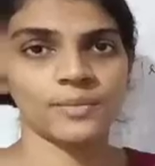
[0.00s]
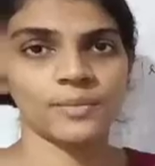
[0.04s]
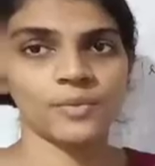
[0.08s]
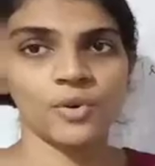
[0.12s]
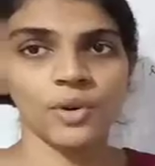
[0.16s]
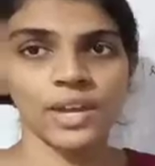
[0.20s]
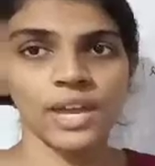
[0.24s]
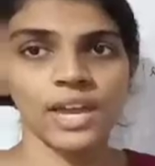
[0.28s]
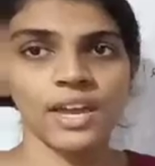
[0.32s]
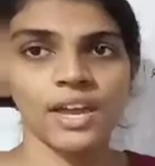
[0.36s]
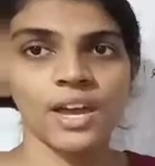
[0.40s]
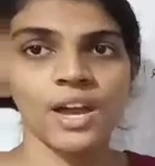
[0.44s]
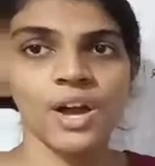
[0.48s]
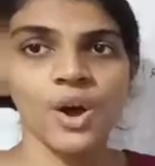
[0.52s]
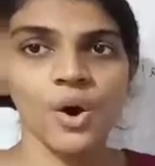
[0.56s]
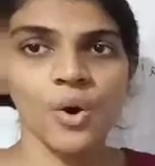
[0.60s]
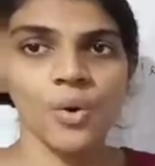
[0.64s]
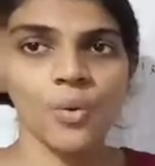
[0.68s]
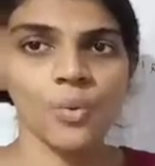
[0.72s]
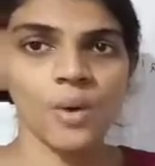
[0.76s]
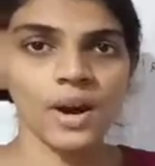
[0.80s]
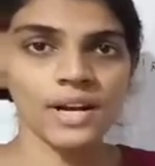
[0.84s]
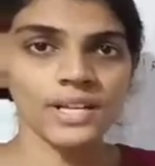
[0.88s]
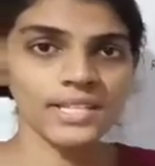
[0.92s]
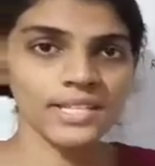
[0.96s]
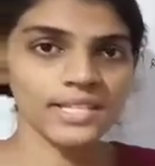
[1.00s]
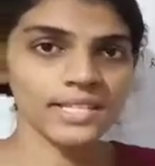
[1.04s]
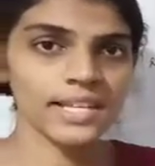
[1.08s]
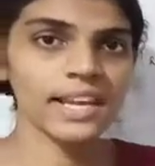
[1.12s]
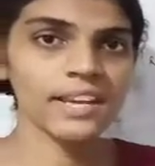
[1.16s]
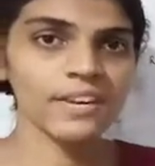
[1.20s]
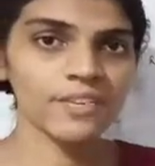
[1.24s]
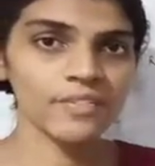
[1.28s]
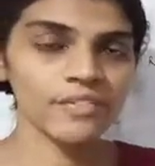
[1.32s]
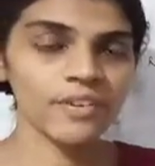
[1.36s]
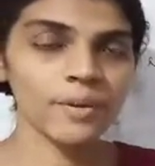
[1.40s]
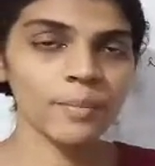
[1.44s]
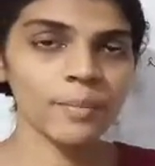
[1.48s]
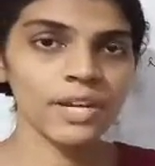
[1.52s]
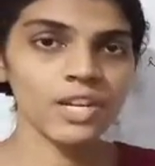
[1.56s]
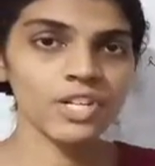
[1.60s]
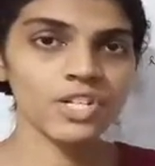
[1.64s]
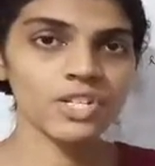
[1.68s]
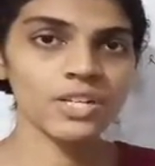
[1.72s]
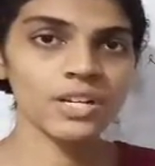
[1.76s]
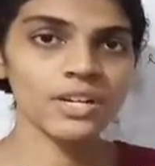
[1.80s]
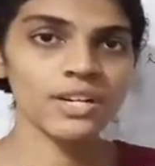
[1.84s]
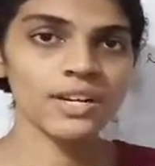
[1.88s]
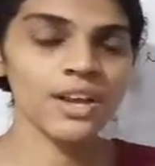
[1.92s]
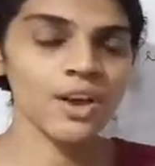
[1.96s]
Okay, once every
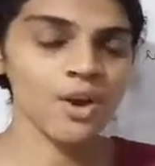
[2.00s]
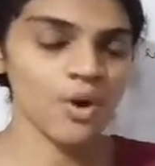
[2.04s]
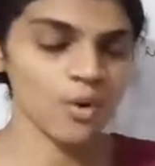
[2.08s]
information